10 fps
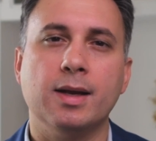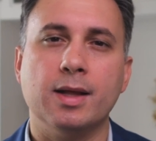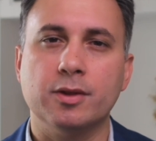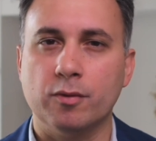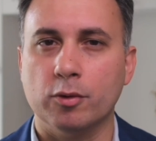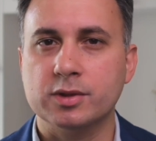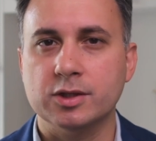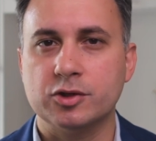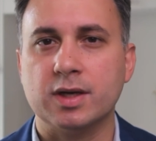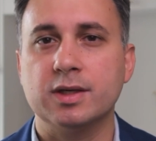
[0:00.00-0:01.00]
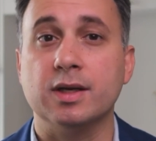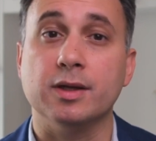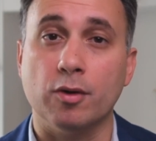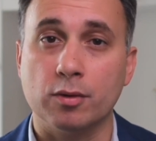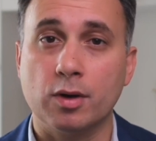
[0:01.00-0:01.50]
had the roads constructed at
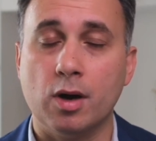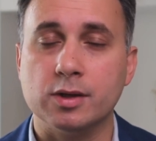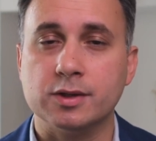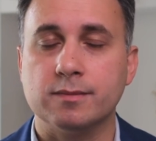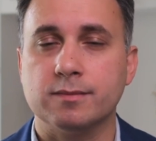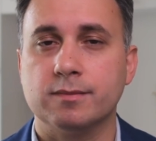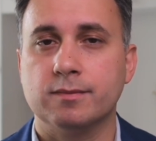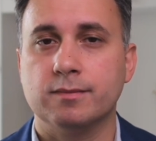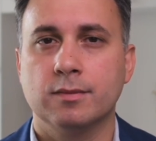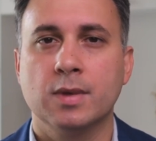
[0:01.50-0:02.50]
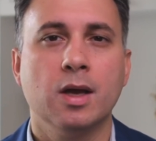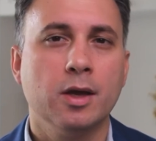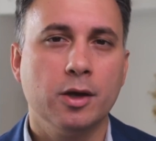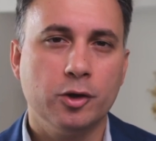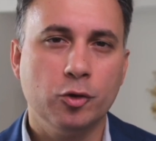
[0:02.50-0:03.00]
their own cost.
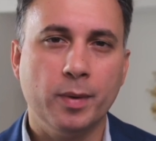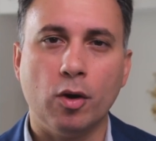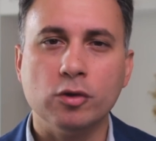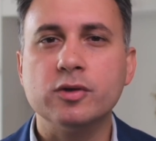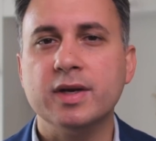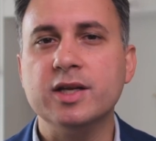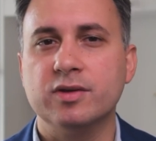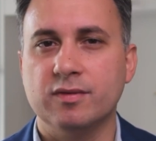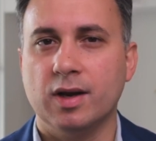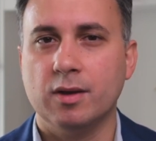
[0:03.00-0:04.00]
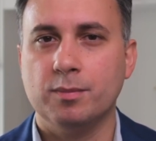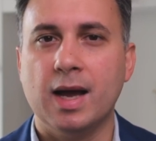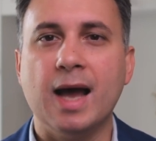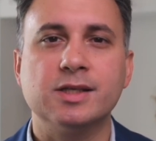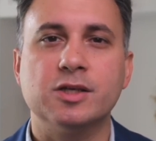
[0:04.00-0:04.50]
You may also need to develop
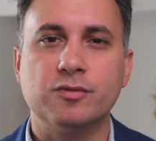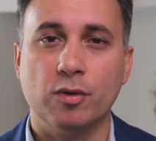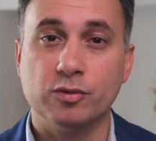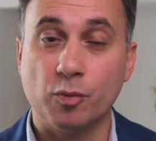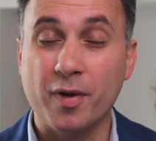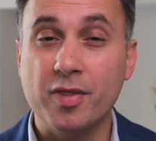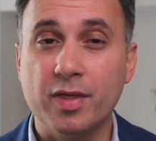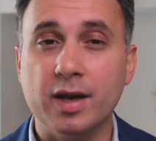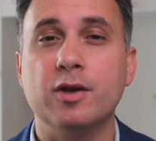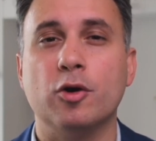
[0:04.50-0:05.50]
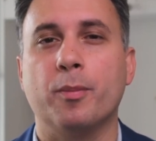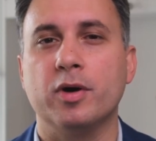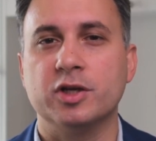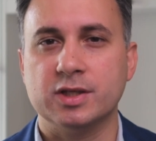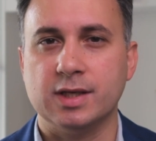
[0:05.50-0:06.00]
access roads within your
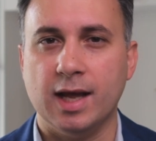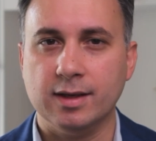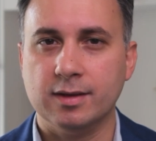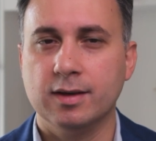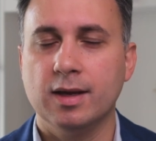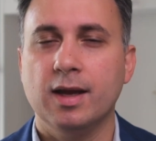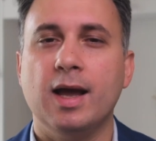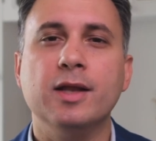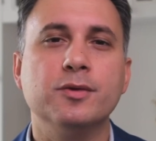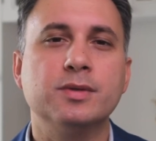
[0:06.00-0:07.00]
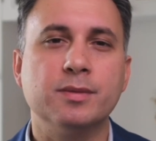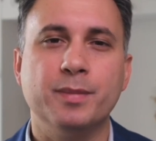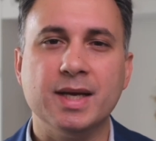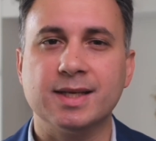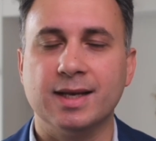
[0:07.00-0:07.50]
purchased land and do some
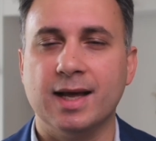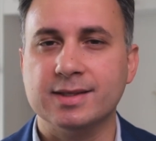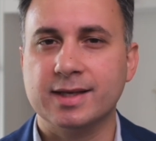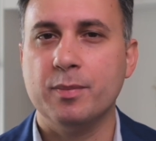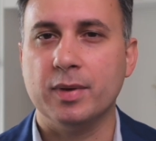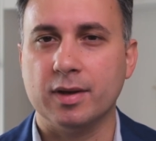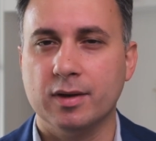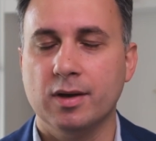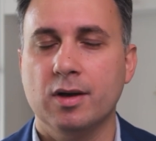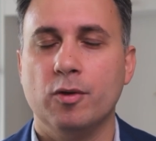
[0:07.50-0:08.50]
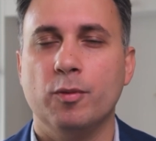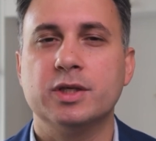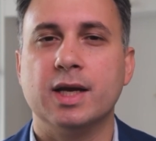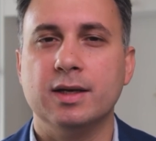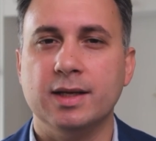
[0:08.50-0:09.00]
basic landscaping, which
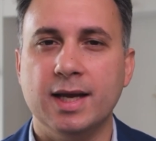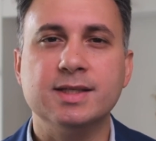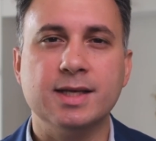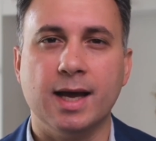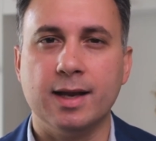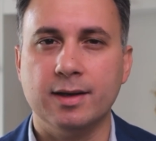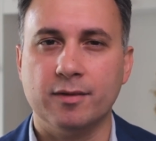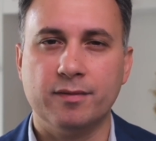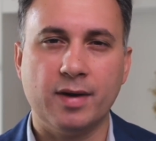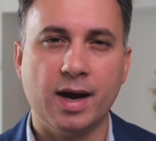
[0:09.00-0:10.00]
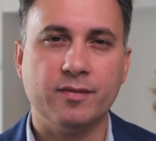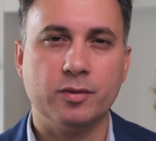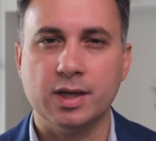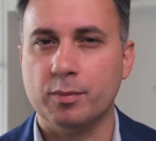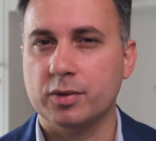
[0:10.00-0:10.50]
can easily add another 5 to
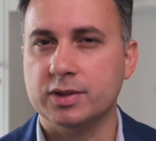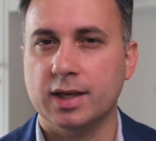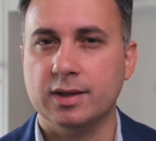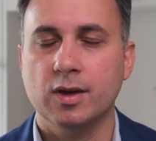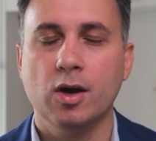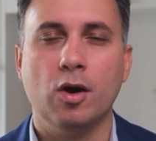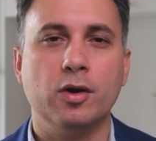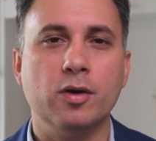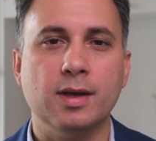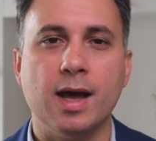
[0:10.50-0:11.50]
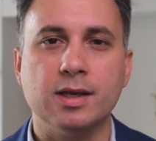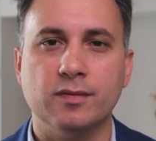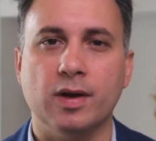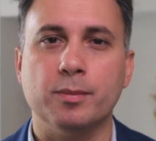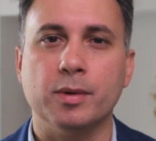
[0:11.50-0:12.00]
10% on your land
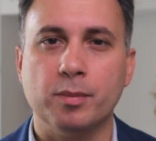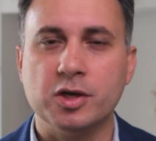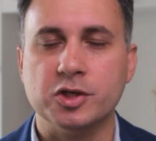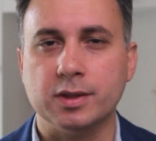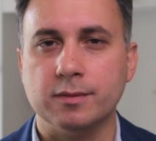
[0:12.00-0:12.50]
development budget.